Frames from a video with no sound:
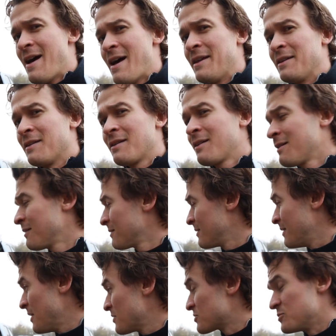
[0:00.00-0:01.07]
And
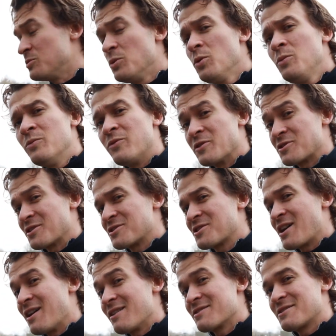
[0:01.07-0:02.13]
there's room for such
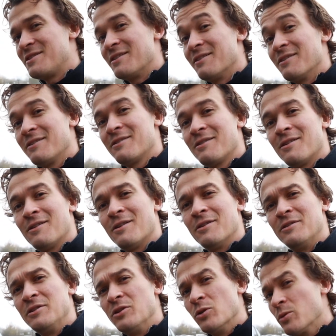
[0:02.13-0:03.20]
cars here
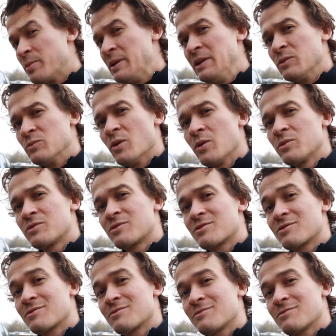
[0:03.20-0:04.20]
on the European roads.